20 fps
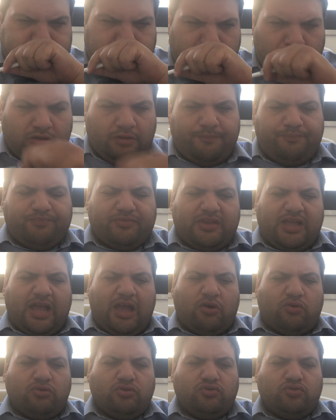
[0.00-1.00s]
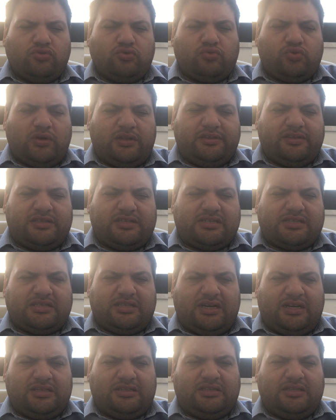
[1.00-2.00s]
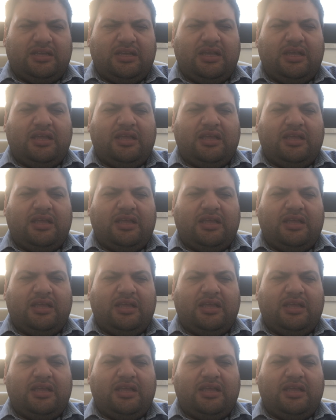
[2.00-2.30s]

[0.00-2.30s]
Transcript: I want you to understand